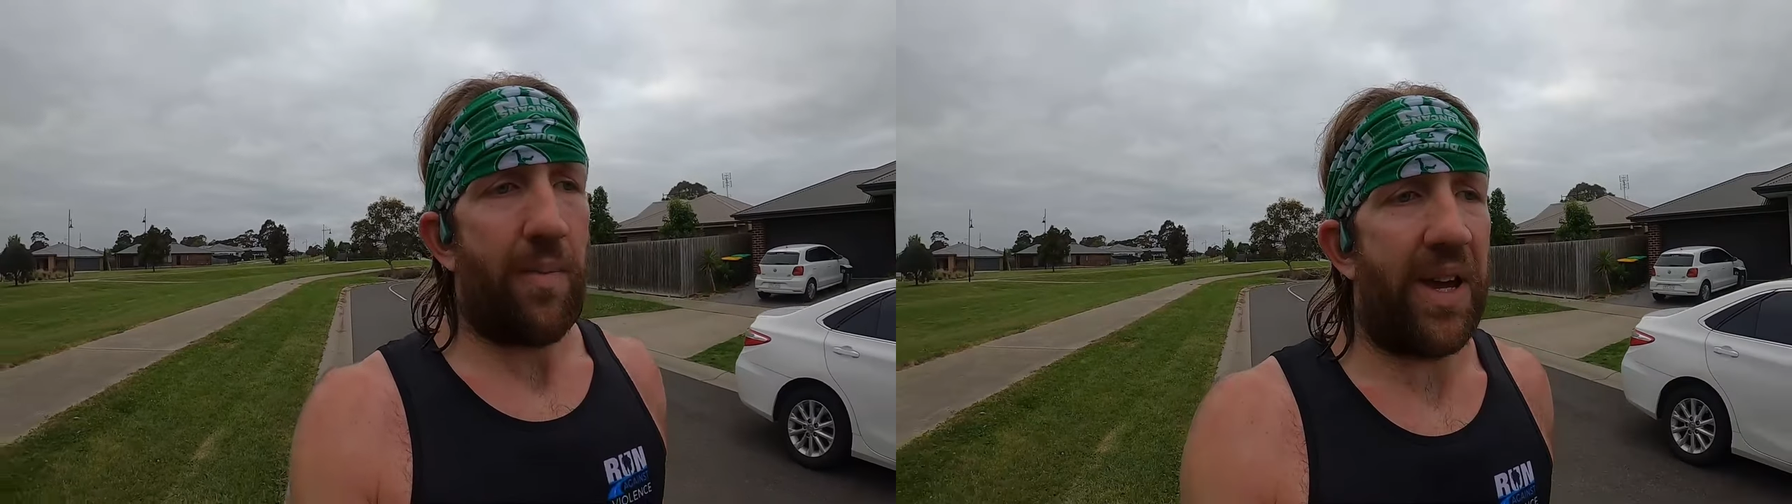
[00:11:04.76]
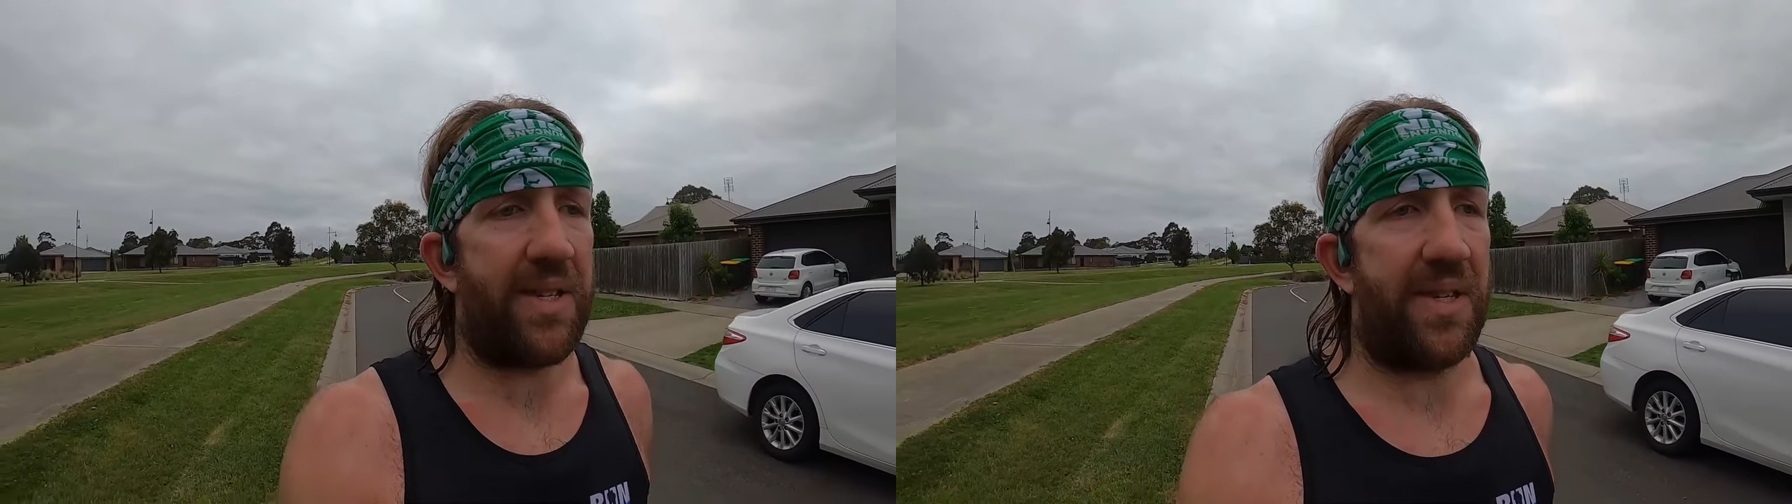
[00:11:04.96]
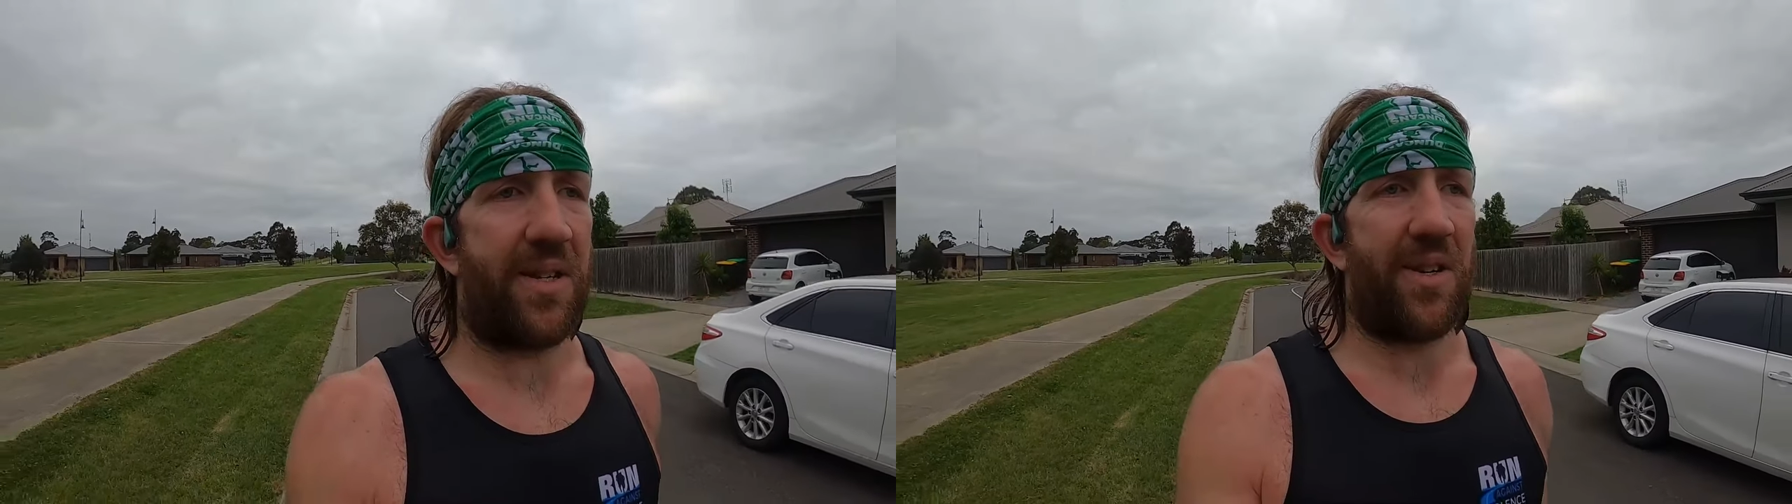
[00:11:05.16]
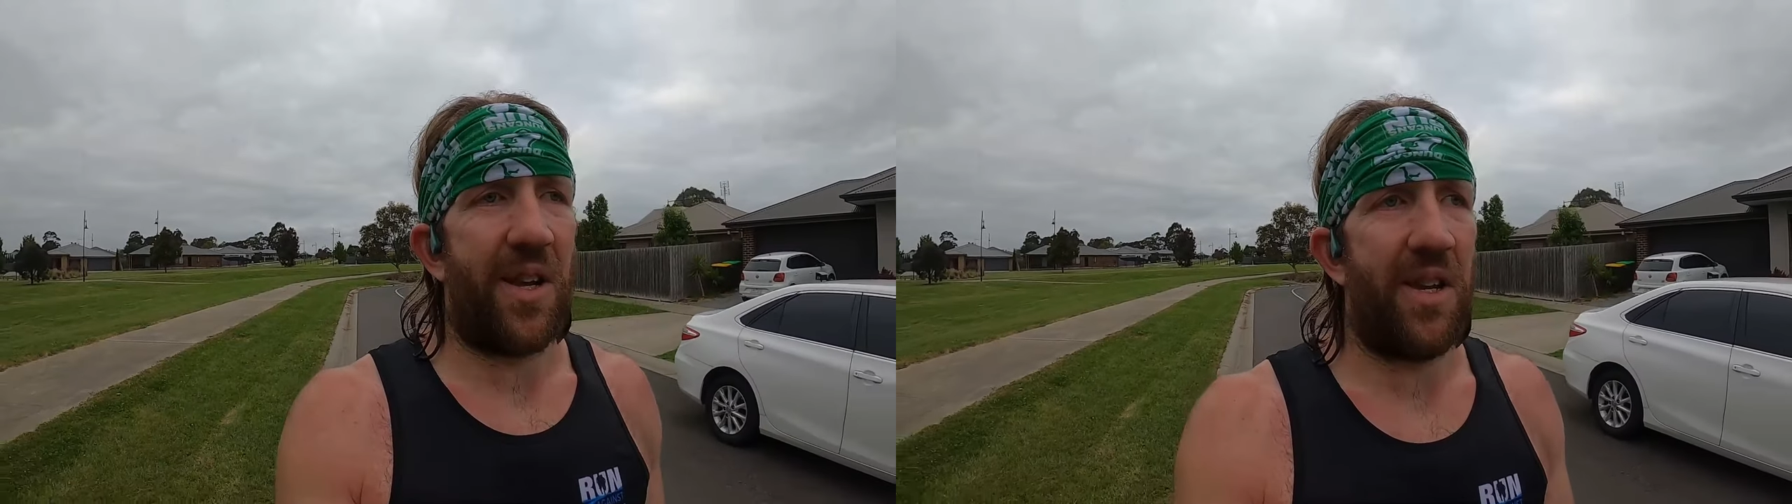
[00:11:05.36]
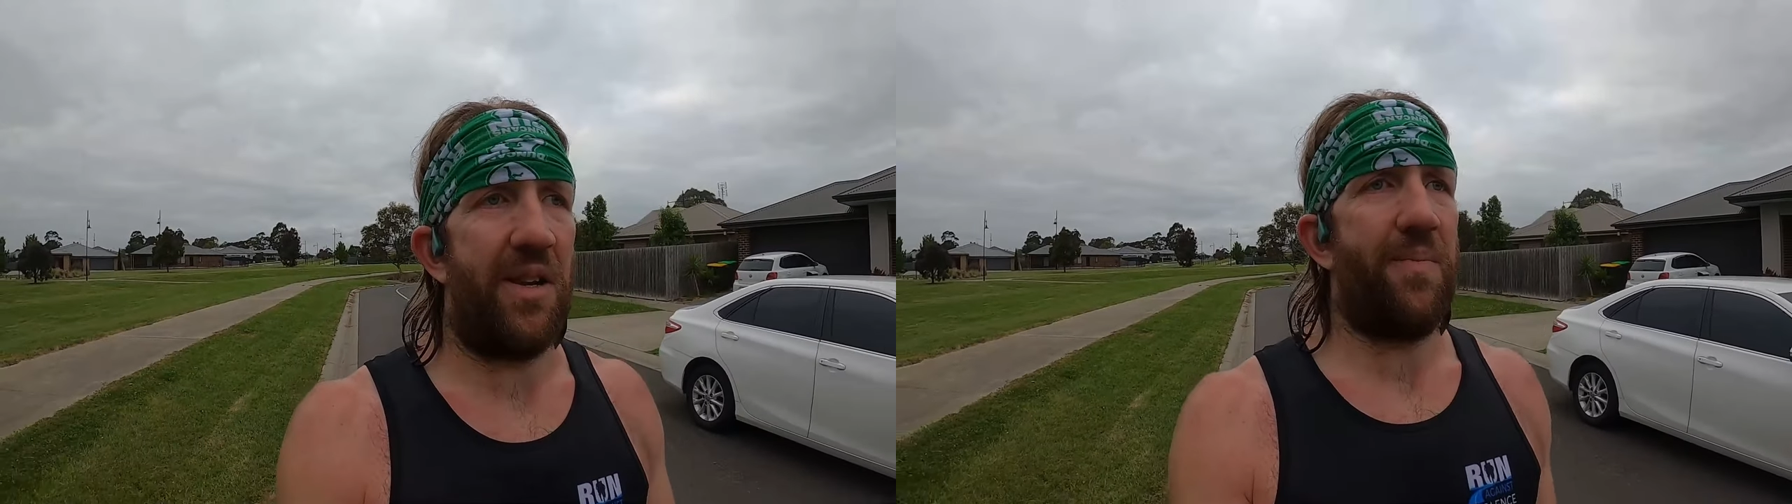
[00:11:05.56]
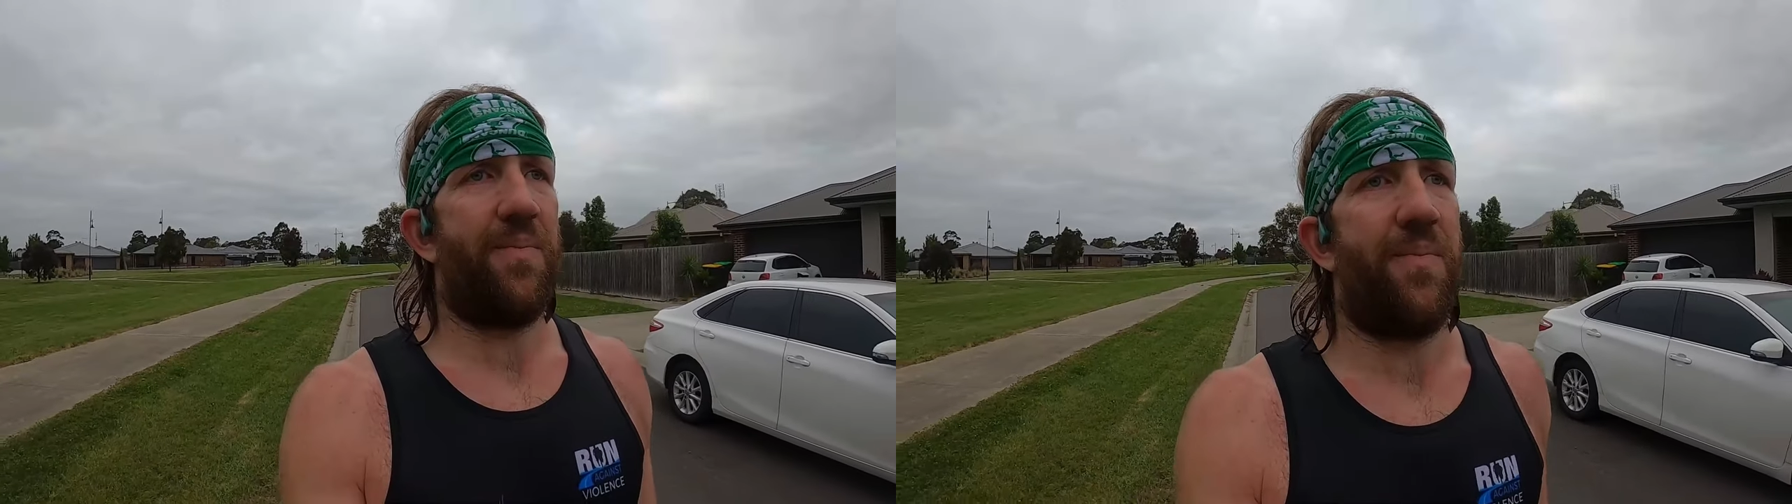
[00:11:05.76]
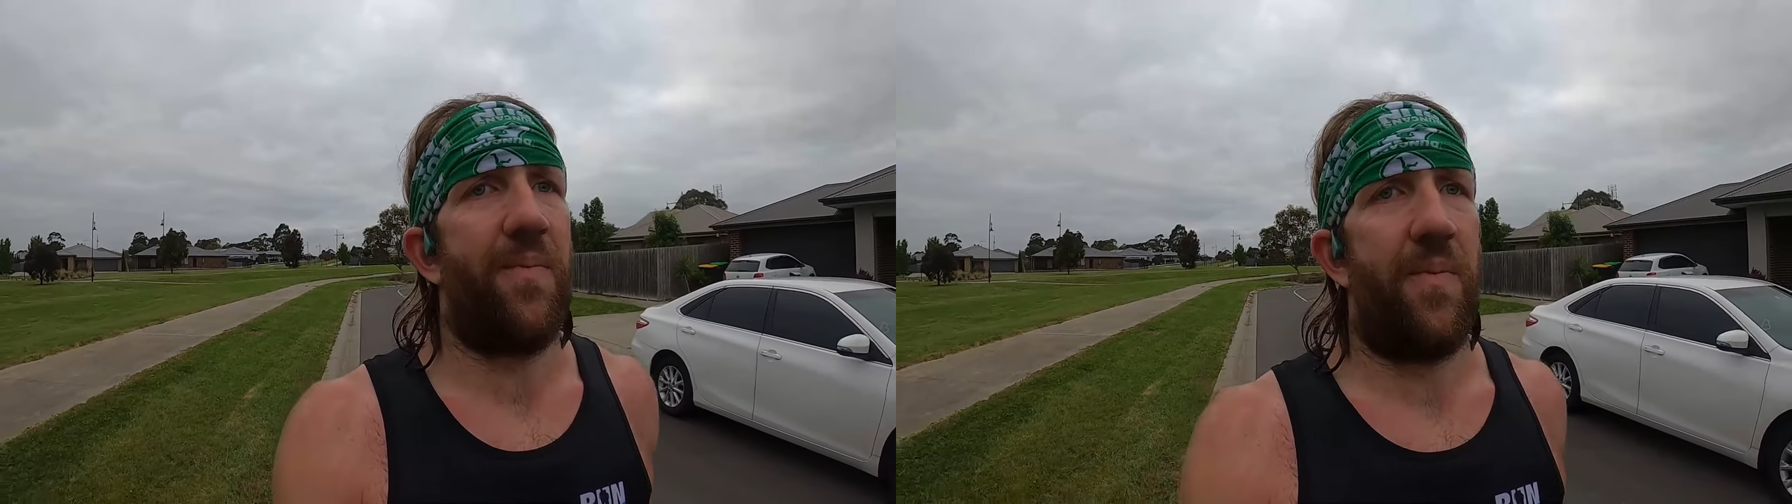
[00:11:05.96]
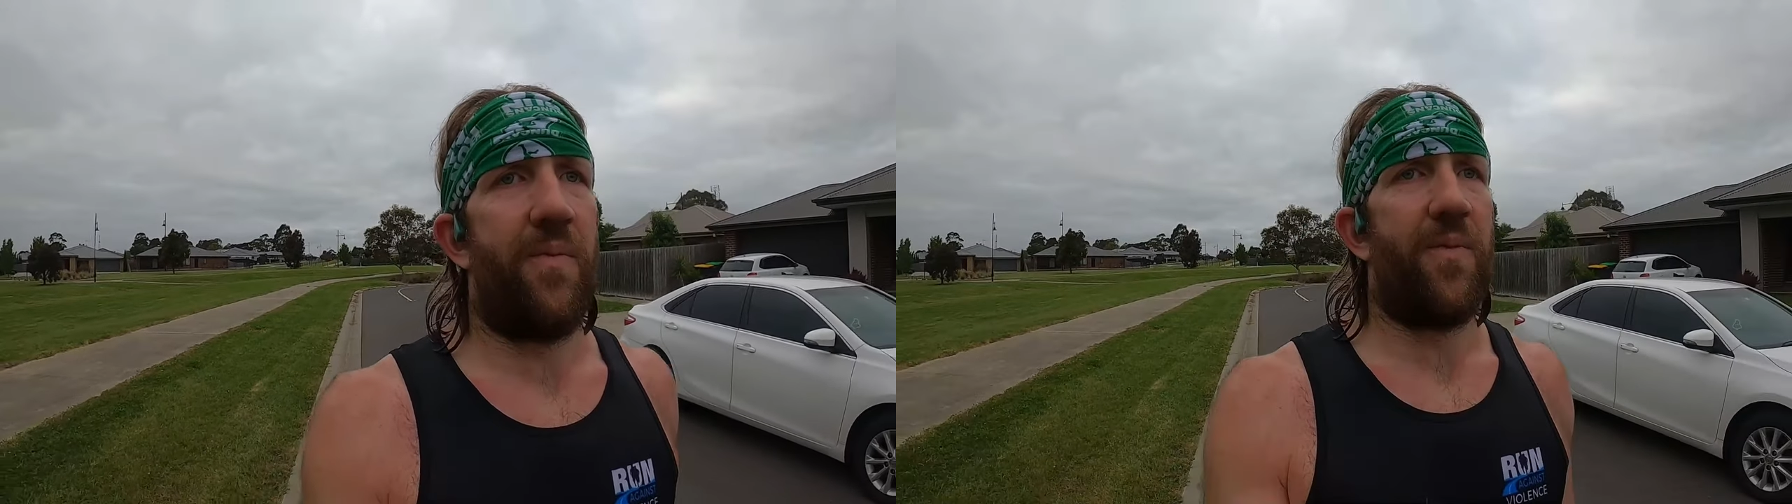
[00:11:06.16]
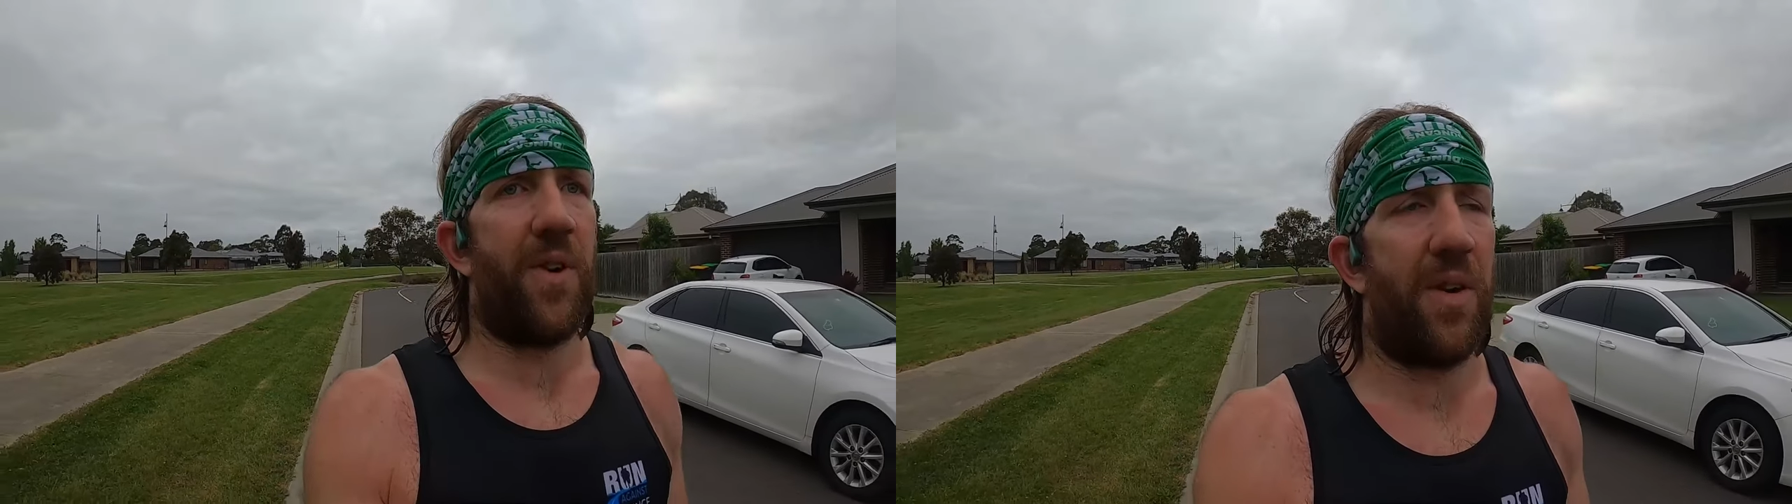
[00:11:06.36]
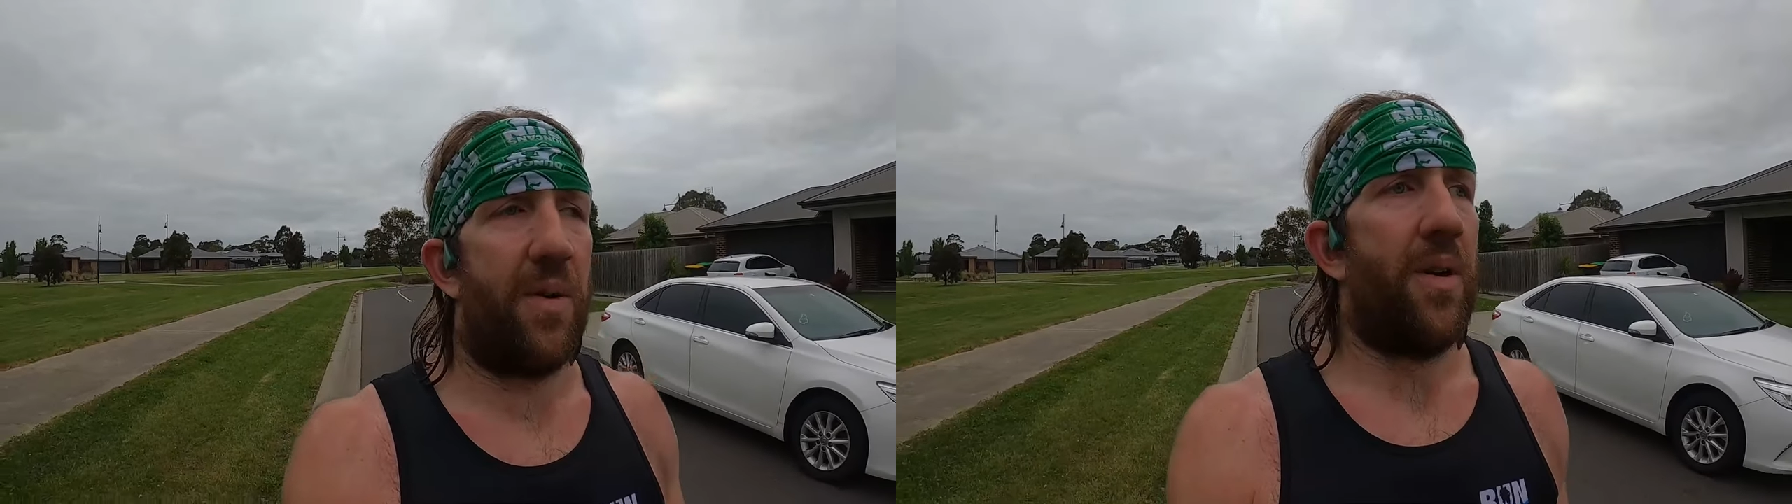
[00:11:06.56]
paces I needed
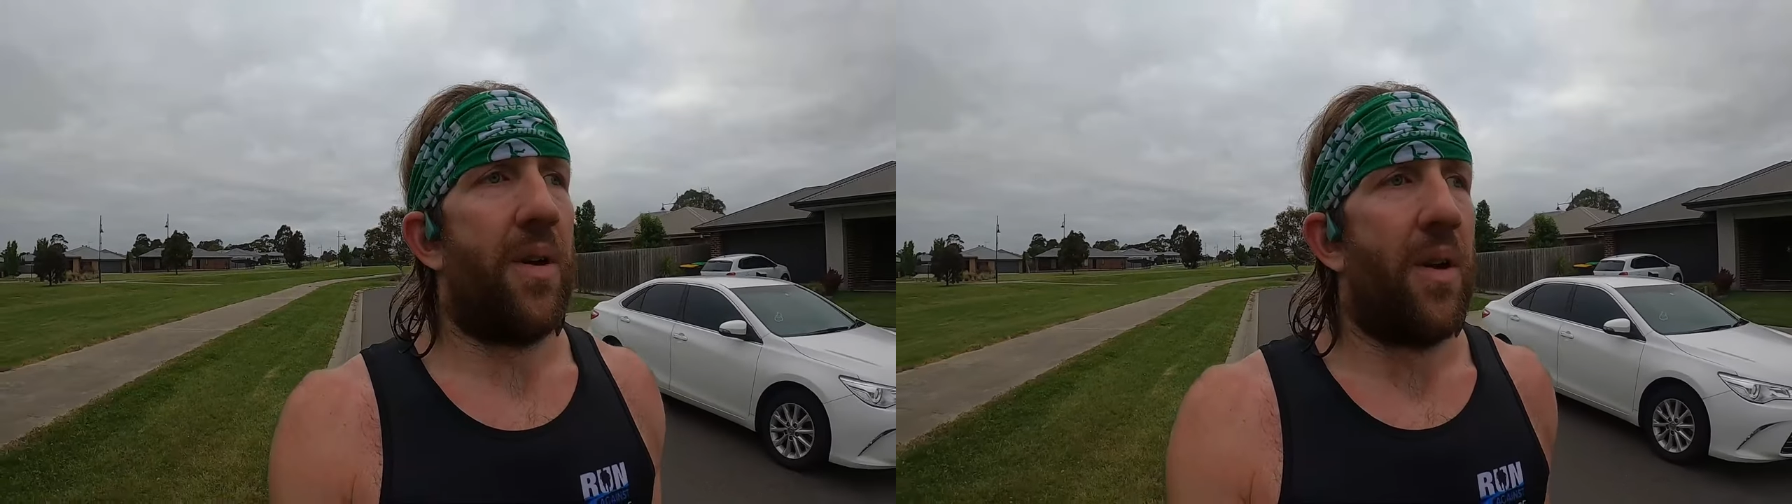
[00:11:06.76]
for